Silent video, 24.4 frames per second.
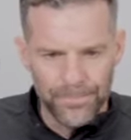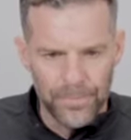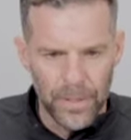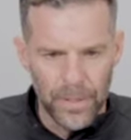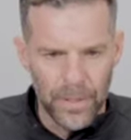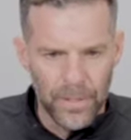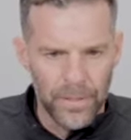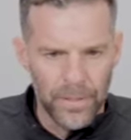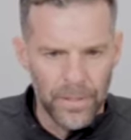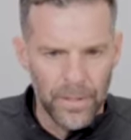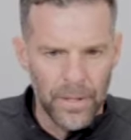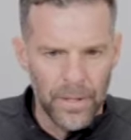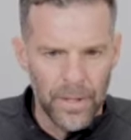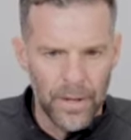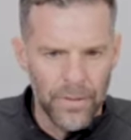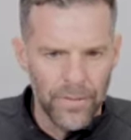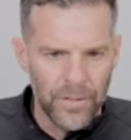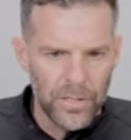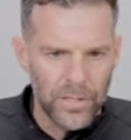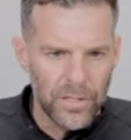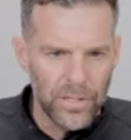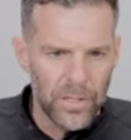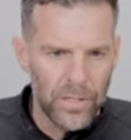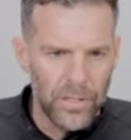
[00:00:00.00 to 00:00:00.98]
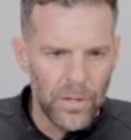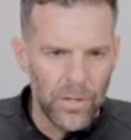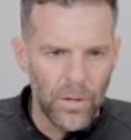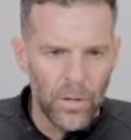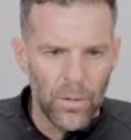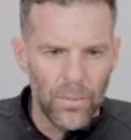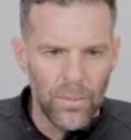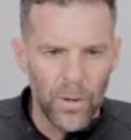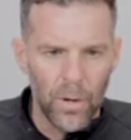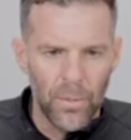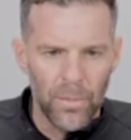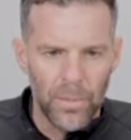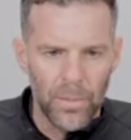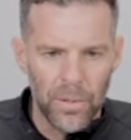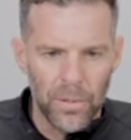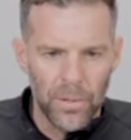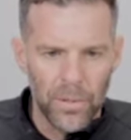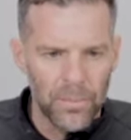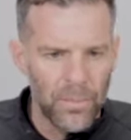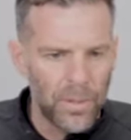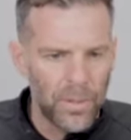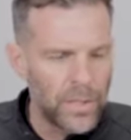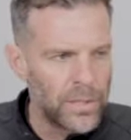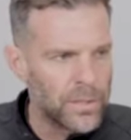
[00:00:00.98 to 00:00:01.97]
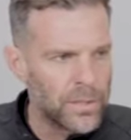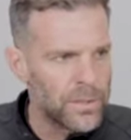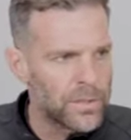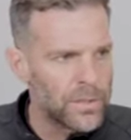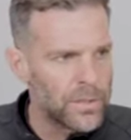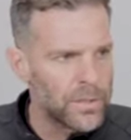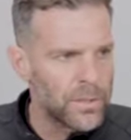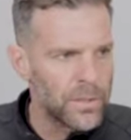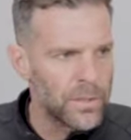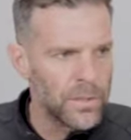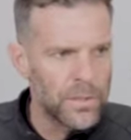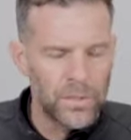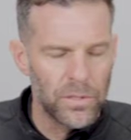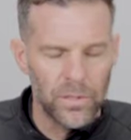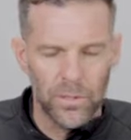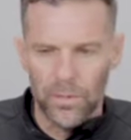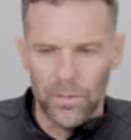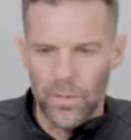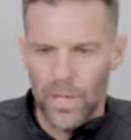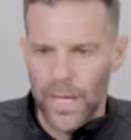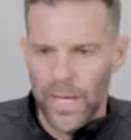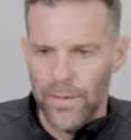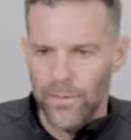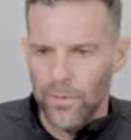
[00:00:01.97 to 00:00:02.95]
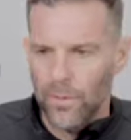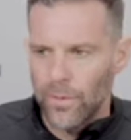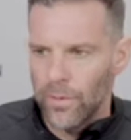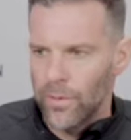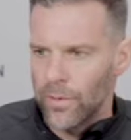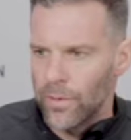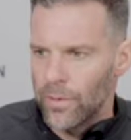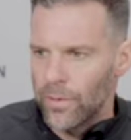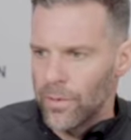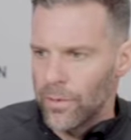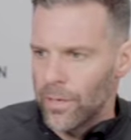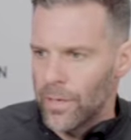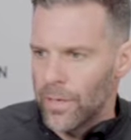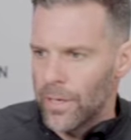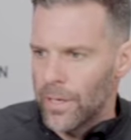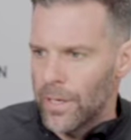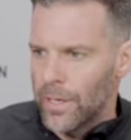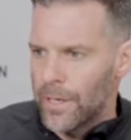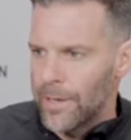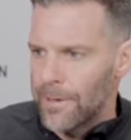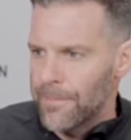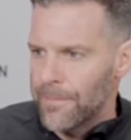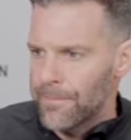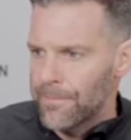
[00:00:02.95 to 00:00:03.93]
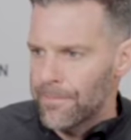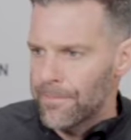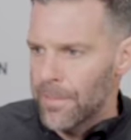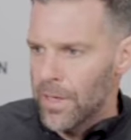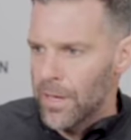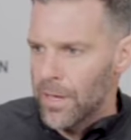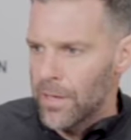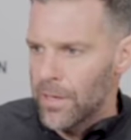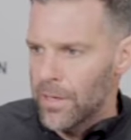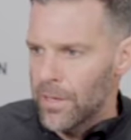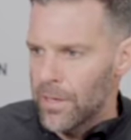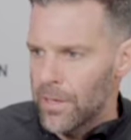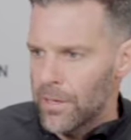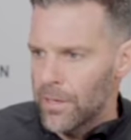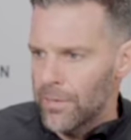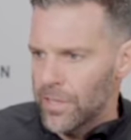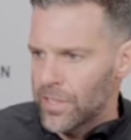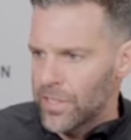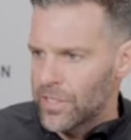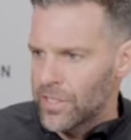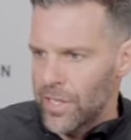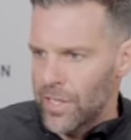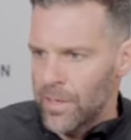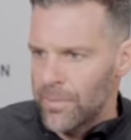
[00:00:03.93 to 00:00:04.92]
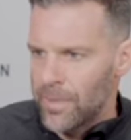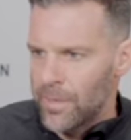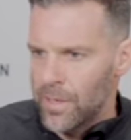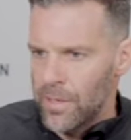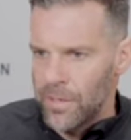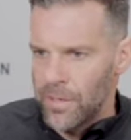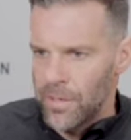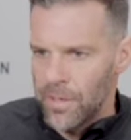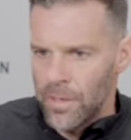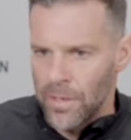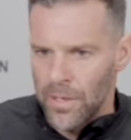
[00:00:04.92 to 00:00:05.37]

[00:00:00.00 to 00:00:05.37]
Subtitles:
And obviously, the home opener brings a certain level of excitement.